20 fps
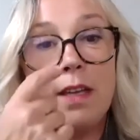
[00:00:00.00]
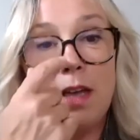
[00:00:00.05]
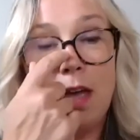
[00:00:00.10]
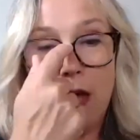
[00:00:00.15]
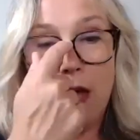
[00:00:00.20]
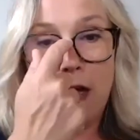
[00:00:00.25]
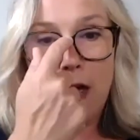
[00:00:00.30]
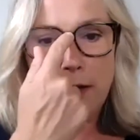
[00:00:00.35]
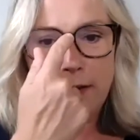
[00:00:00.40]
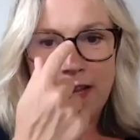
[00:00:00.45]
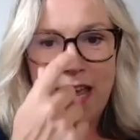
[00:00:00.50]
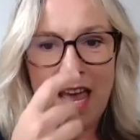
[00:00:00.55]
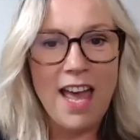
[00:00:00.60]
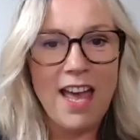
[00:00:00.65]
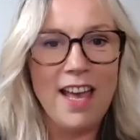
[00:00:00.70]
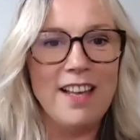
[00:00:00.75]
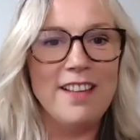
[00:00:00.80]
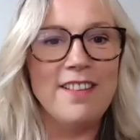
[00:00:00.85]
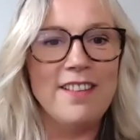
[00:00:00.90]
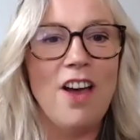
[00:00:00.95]
Odette
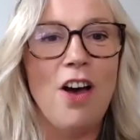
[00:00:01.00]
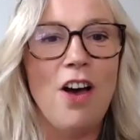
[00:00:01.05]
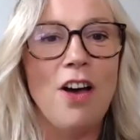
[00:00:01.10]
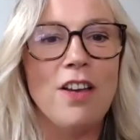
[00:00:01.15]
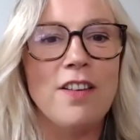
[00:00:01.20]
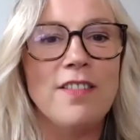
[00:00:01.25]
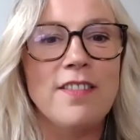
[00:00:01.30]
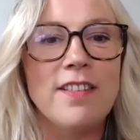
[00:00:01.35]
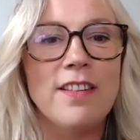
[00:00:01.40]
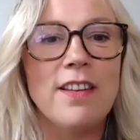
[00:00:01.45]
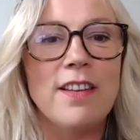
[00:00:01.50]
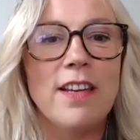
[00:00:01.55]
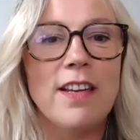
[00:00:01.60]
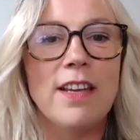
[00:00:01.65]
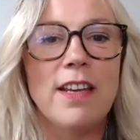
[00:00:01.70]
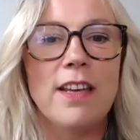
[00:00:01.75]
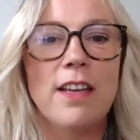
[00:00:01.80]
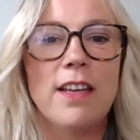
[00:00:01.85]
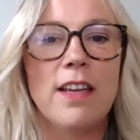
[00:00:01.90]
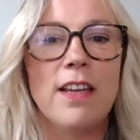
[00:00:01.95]
has asked,
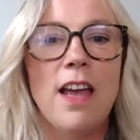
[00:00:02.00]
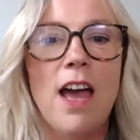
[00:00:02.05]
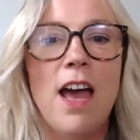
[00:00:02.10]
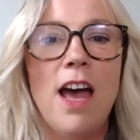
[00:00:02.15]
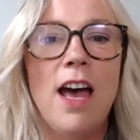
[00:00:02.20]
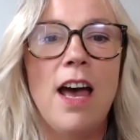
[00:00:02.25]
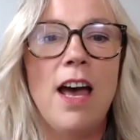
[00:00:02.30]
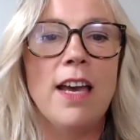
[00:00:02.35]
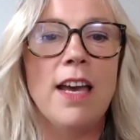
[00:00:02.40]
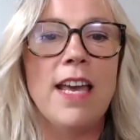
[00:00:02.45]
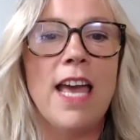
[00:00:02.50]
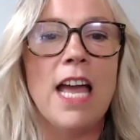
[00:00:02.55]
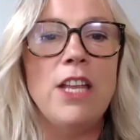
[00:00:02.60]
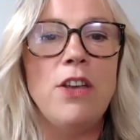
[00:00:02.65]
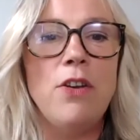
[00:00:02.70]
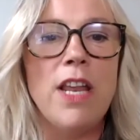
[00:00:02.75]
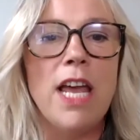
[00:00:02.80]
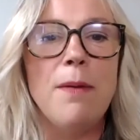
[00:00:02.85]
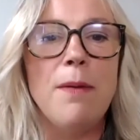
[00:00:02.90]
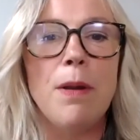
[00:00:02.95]
can
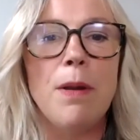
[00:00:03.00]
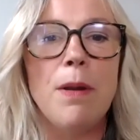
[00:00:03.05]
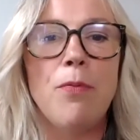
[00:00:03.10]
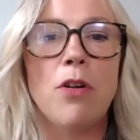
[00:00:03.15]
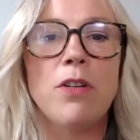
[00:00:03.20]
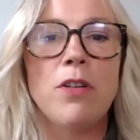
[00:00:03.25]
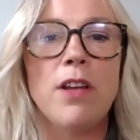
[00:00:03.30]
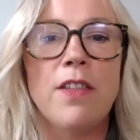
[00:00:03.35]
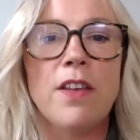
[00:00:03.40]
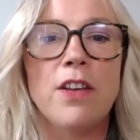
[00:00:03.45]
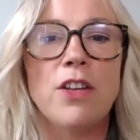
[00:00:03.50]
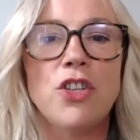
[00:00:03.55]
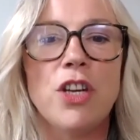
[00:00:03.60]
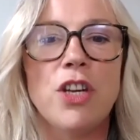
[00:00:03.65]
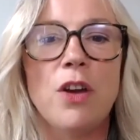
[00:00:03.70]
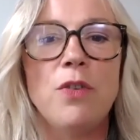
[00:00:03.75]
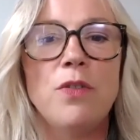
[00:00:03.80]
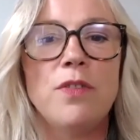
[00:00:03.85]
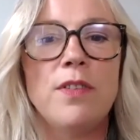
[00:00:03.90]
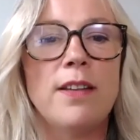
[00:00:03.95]
you label a product that
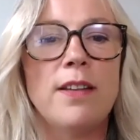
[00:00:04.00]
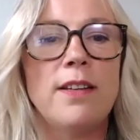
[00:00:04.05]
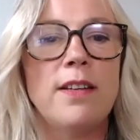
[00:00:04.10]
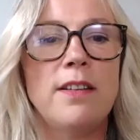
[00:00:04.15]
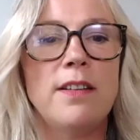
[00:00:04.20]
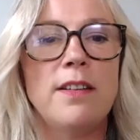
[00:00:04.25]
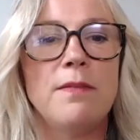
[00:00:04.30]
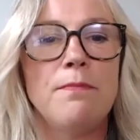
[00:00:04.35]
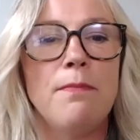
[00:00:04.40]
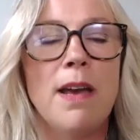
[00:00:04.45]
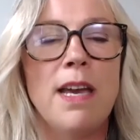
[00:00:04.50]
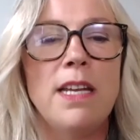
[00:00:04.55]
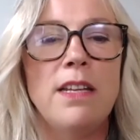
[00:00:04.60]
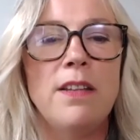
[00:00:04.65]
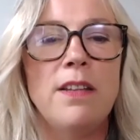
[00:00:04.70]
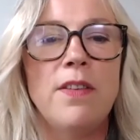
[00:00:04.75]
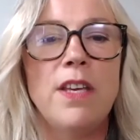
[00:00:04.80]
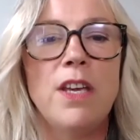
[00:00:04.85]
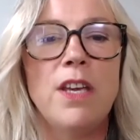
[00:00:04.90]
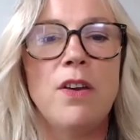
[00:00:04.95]
shows that it is made
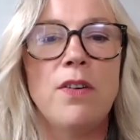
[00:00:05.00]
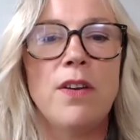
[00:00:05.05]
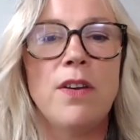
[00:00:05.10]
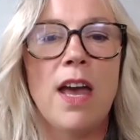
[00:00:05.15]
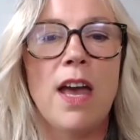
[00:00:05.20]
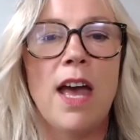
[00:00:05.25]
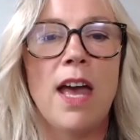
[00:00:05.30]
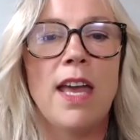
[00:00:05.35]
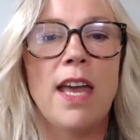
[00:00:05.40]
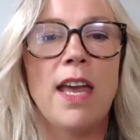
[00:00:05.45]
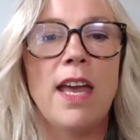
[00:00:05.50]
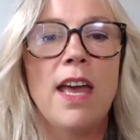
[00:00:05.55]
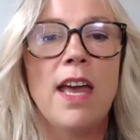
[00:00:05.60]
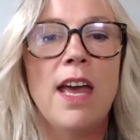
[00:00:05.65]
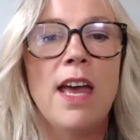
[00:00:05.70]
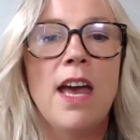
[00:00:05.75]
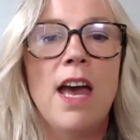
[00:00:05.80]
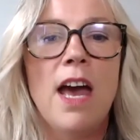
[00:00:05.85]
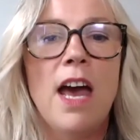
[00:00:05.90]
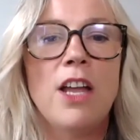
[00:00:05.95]
in the UK
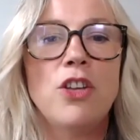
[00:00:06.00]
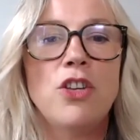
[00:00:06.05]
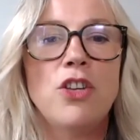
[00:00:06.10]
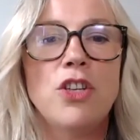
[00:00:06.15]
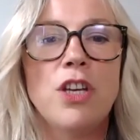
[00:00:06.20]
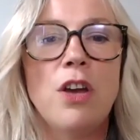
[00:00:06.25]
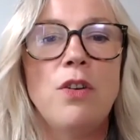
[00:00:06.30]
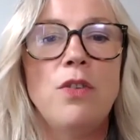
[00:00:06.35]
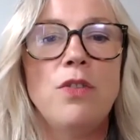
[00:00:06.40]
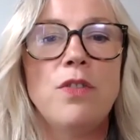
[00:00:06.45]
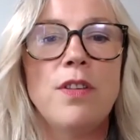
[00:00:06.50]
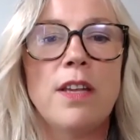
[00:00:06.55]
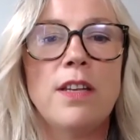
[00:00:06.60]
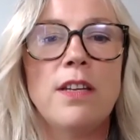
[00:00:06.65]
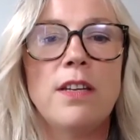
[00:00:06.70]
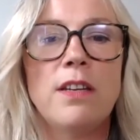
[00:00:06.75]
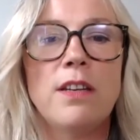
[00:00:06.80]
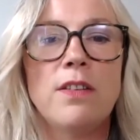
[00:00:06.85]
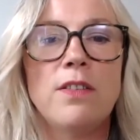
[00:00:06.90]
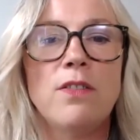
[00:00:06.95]
and shows that
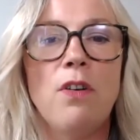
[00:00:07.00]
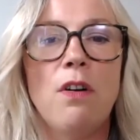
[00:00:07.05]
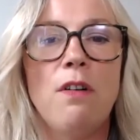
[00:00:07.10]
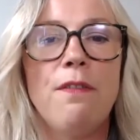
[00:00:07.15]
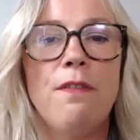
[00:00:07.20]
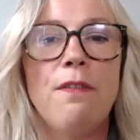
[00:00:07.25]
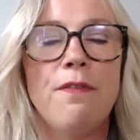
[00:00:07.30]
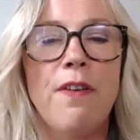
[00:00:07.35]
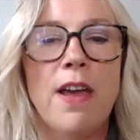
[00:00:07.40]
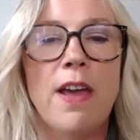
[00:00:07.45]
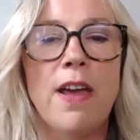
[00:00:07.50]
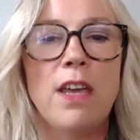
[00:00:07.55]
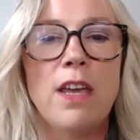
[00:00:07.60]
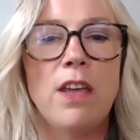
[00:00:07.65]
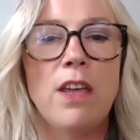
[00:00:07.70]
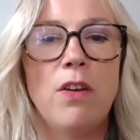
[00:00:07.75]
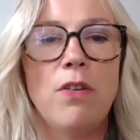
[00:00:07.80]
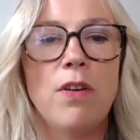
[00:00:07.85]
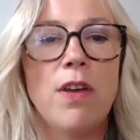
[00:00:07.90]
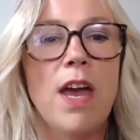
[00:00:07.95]
it is not a fake
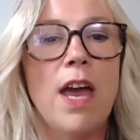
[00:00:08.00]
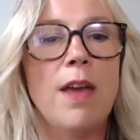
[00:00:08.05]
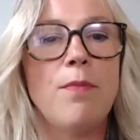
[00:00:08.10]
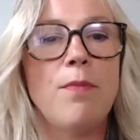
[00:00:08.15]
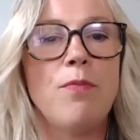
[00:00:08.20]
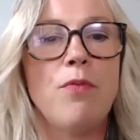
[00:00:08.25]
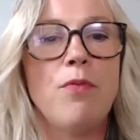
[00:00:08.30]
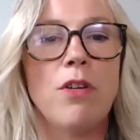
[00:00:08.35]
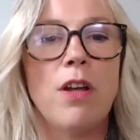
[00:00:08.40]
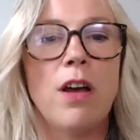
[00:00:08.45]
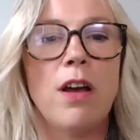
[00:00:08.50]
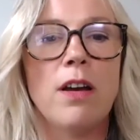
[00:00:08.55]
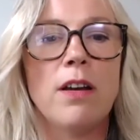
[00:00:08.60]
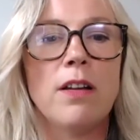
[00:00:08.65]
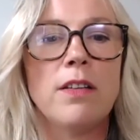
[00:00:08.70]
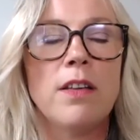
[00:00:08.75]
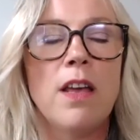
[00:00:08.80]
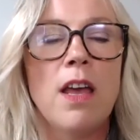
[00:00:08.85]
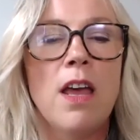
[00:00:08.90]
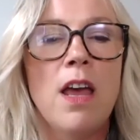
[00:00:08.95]
UK
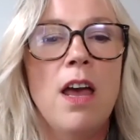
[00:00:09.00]
product?